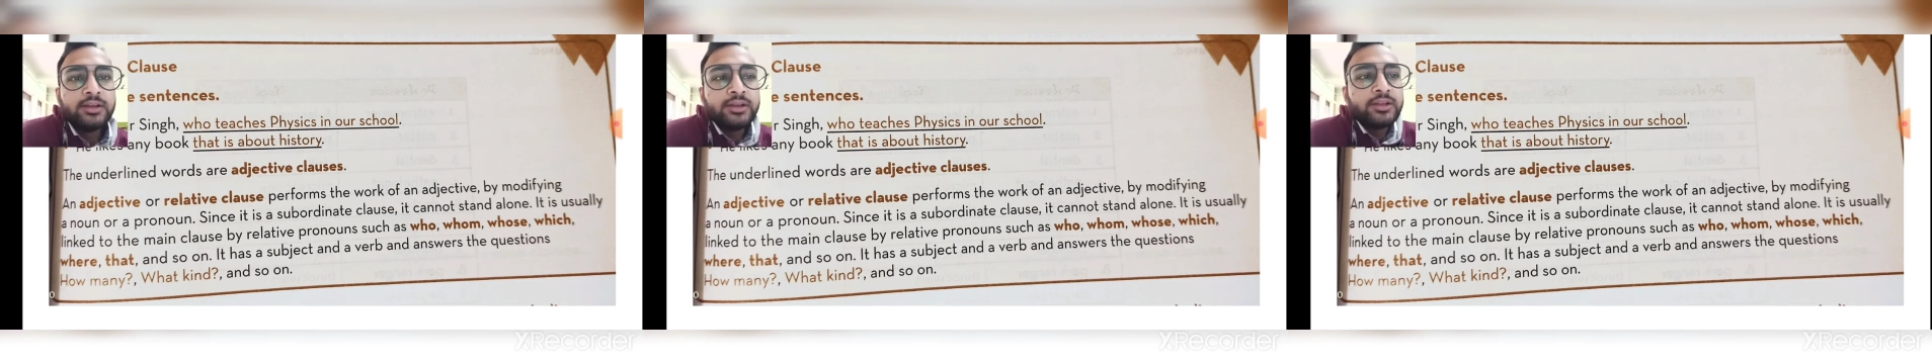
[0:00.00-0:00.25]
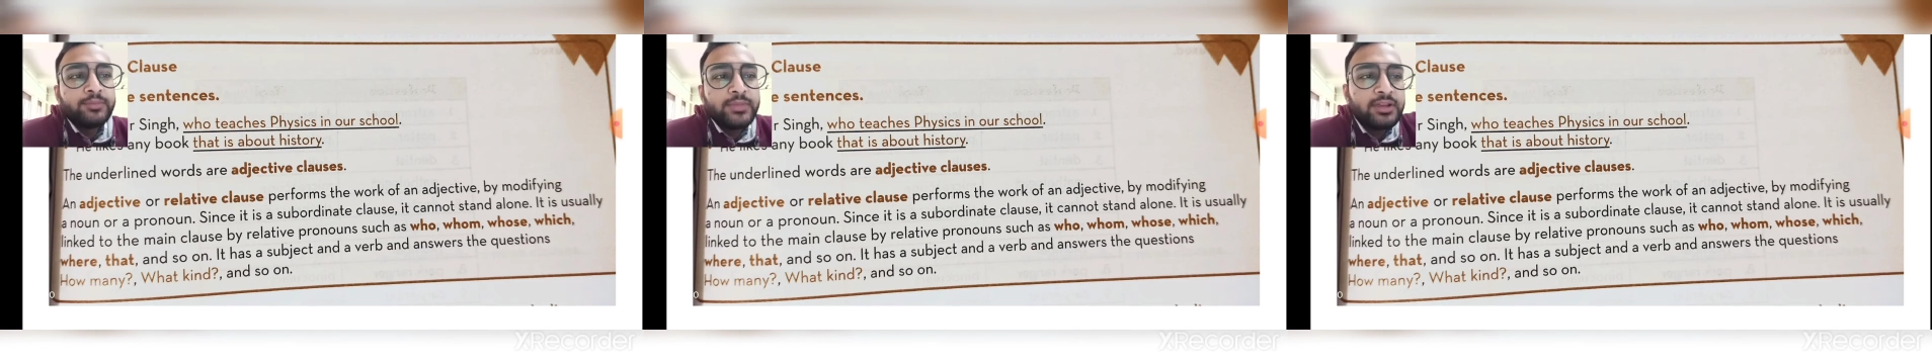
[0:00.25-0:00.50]

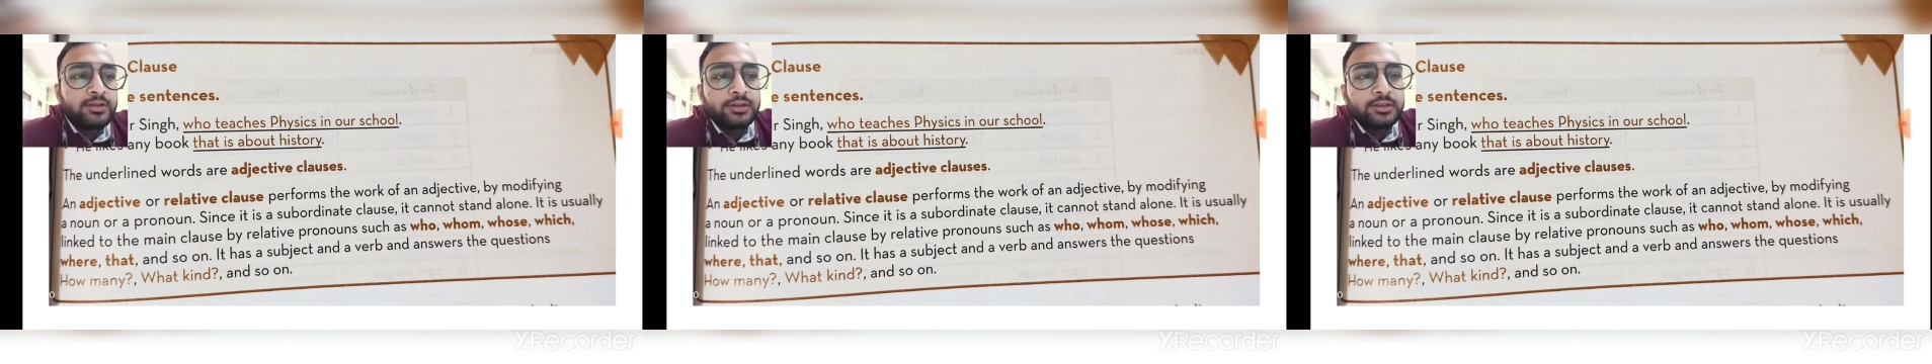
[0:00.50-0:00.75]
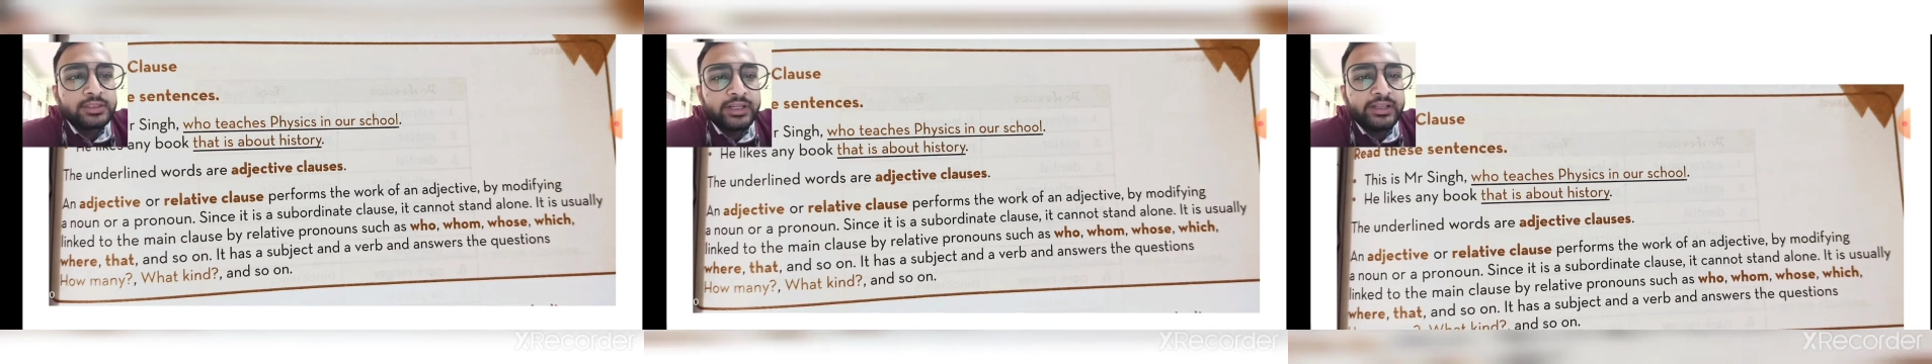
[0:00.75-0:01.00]

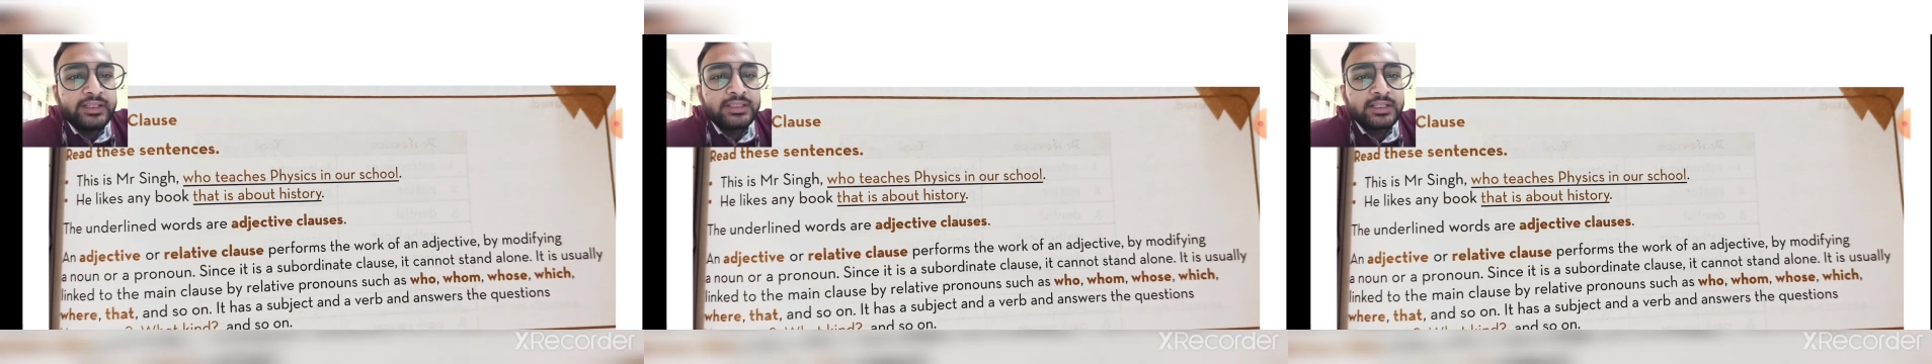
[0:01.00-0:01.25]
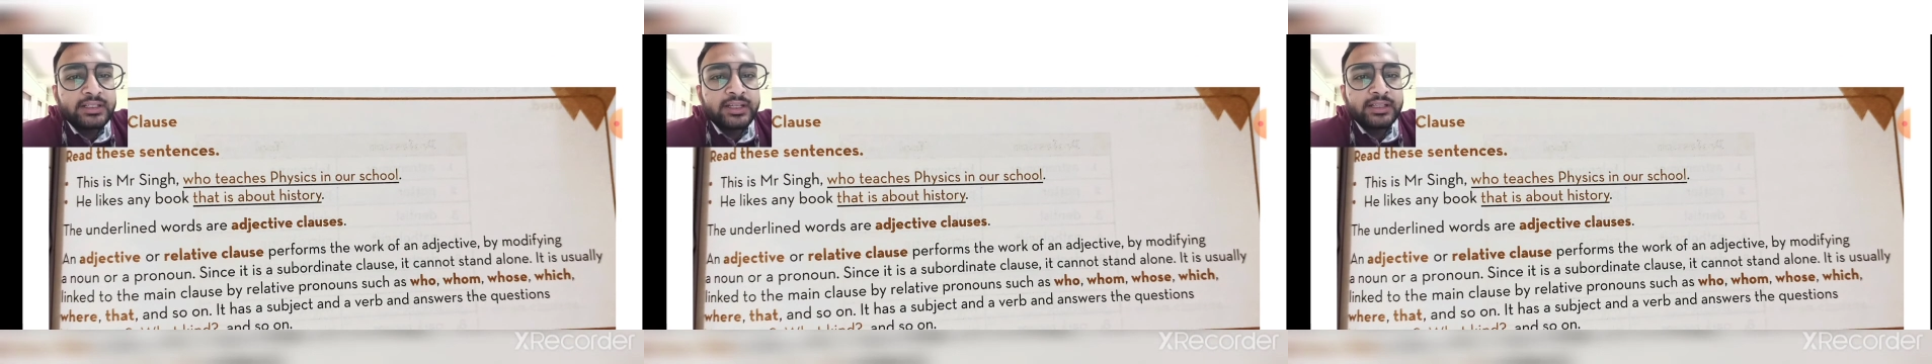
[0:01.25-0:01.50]
because it
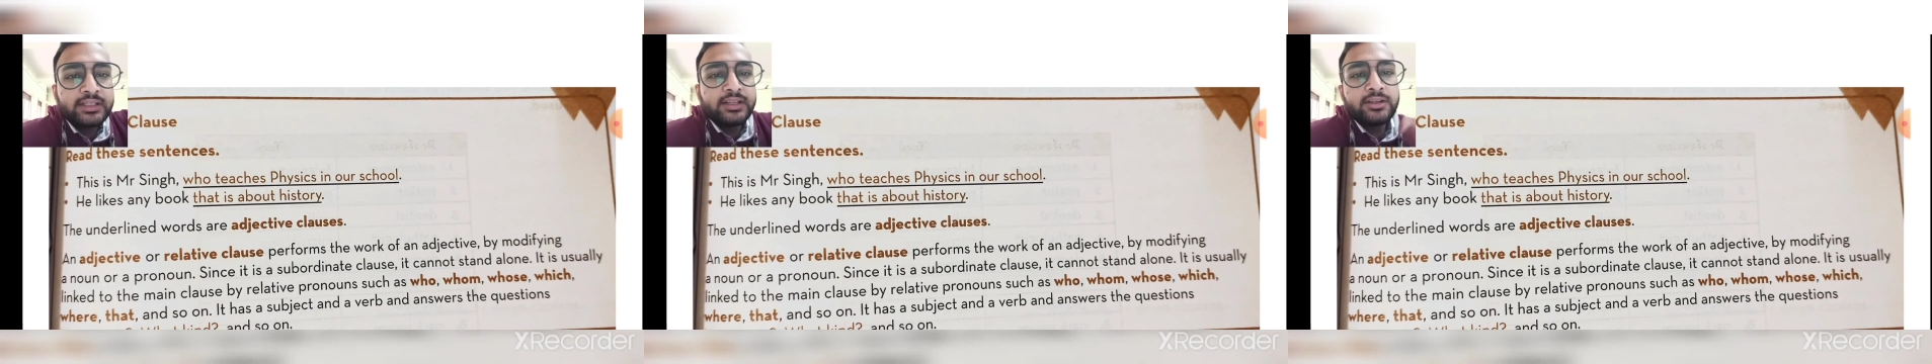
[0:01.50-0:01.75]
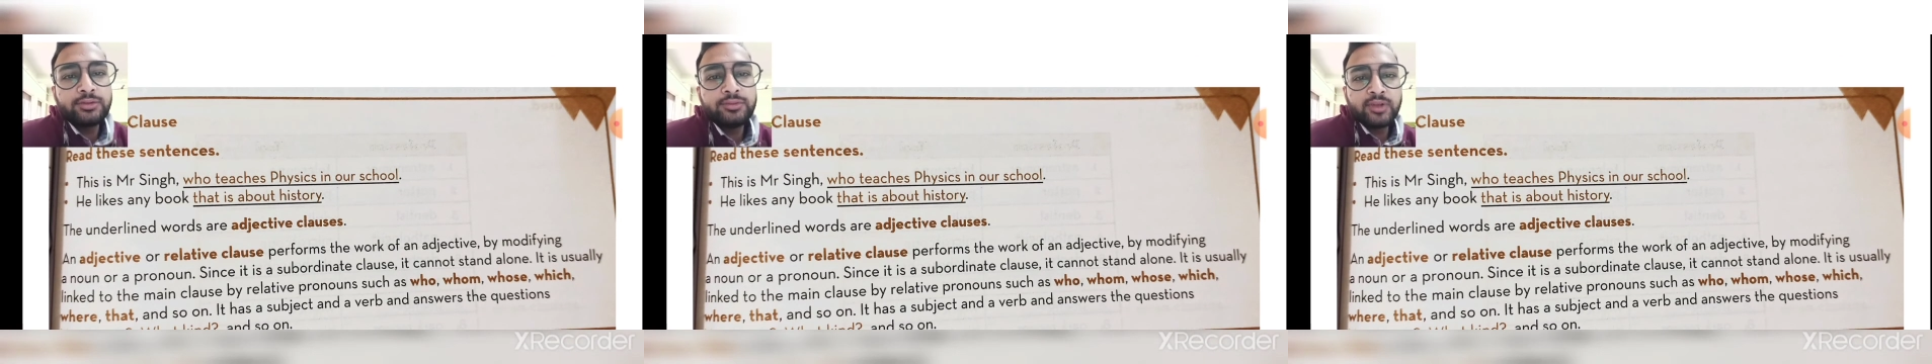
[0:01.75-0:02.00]
is
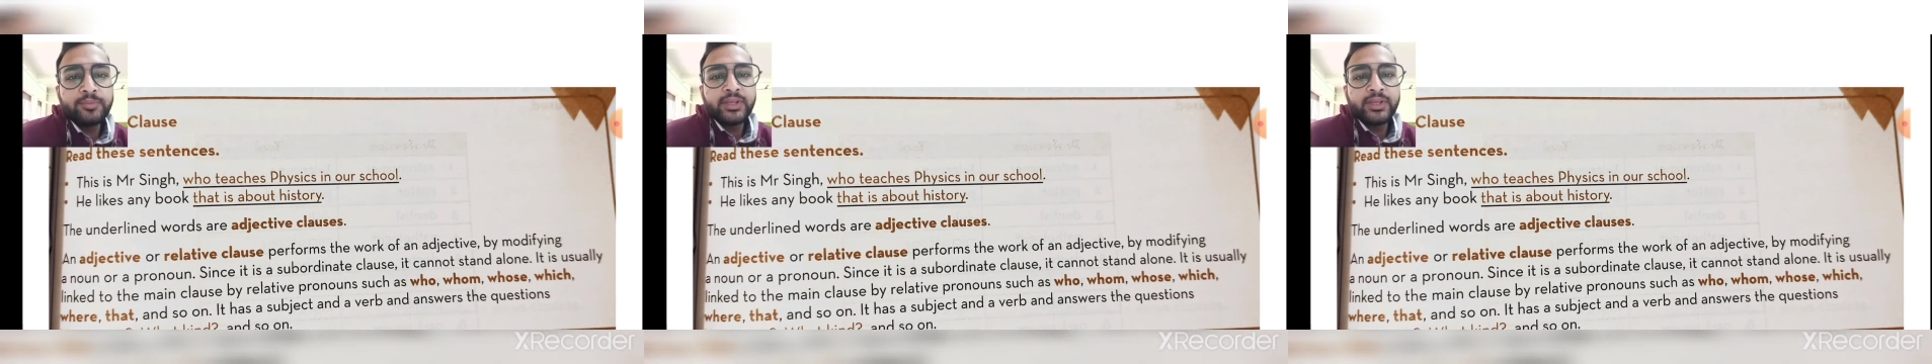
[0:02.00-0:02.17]
connected to the